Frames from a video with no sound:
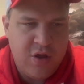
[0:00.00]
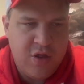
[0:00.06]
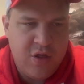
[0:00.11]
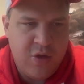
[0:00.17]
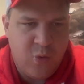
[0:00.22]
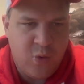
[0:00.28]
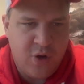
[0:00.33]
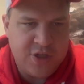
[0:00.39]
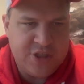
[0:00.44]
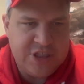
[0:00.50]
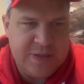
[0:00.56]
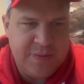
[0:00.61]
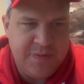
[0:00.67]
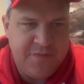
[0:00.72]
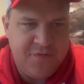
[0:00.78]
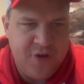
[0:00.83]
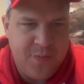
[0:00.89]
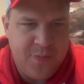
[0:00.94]
the worst team
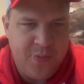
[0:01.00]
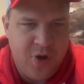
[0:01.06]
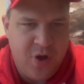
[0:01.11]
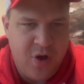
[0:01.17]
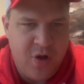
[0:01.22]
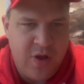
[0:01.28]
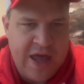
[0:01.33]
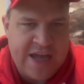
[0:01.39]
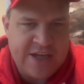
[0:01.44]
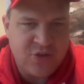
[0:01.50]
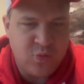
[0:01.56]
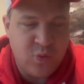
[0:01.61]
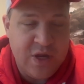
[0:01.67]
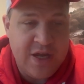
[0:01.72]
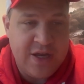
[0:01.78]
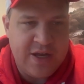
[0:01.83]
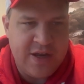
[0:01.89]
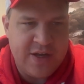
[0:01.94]
in football last
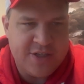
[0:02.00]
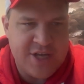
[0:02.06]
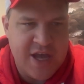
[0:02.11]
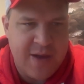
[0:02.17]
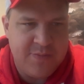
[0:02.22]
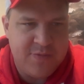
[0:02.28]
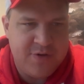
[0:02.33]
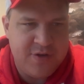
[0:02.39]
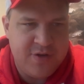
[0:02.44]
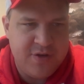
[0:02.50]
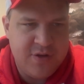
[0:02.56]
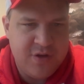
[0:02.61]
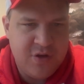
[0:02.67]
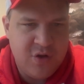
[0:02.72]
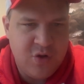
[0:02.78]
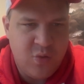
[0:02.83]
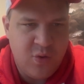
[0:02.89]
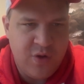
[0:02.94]
week, except
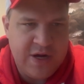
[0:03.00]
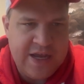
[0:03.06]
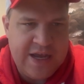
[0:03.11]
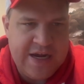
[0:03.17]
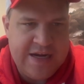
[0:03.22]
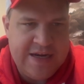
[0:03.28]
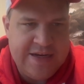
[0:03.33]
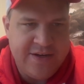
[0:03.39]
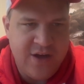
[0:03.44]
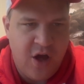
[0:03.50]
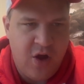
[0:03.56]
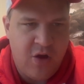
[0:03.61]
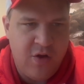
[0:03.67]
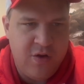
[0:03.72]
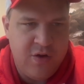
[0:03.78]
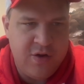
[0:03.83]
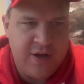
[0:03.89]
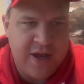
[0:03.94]
when Andy
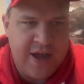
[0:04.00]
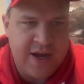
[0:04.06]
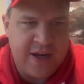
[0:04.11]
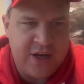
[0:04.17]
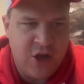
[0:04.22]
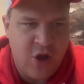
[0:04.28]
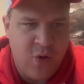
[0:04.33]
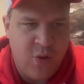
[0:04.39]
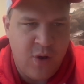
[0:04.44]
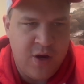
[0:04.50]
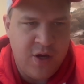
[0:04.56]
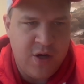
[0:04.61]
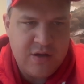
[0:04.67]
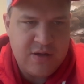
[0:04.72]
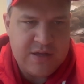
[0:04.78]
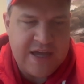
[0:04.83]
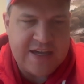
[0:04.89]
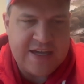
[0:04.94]
Dalton got it going.
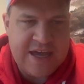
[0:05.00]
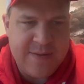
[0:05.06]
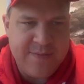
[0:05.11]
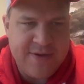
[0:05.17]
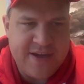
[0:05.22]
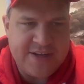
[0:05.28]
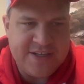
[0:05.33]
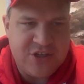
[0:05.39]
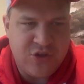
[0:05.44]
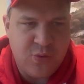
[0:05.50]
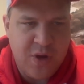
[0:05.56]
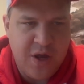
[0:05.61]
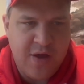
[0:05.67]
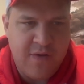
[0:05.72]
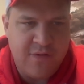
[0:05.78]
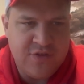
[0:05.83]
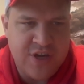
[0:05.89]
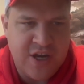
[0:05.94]
That game kicks at
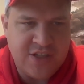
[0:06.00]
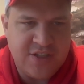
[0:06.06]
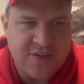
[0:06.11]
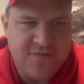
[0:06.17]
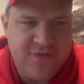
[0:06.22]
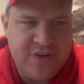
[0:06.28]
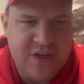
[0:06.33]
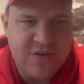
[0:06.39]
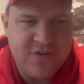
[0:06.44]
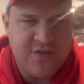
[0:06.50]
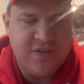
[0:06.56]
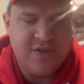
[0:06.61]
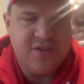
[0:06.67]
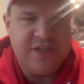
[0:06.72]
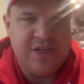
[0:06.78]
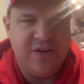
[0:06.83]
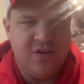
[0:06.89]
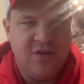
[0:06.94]
12. Justin Fields and
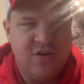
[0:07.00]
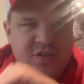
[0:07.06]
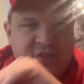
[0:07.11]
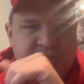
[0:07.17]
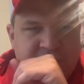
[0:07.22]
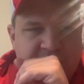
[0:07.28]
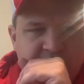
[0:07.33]
the Steelers,